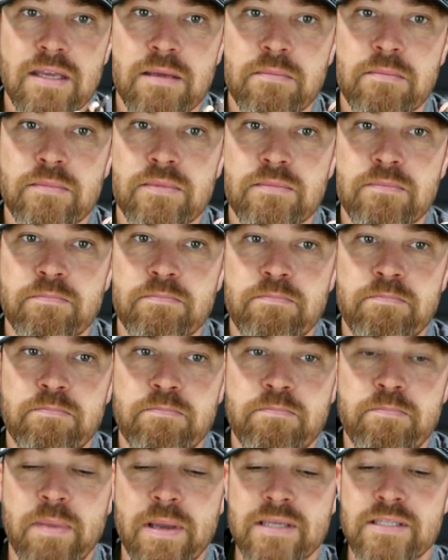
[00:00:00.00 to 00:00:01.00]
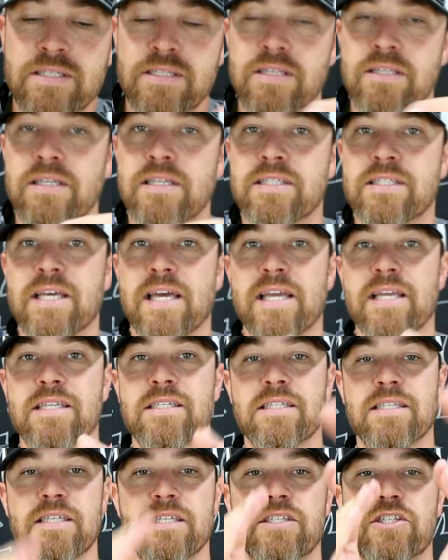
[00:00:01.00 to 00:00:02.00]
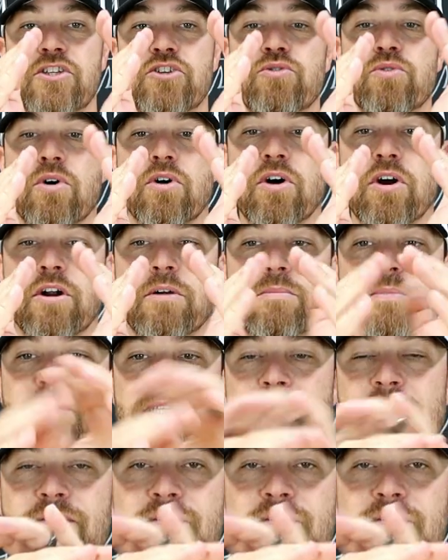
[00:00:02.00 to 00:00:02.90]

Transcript: it basically takes these two arms that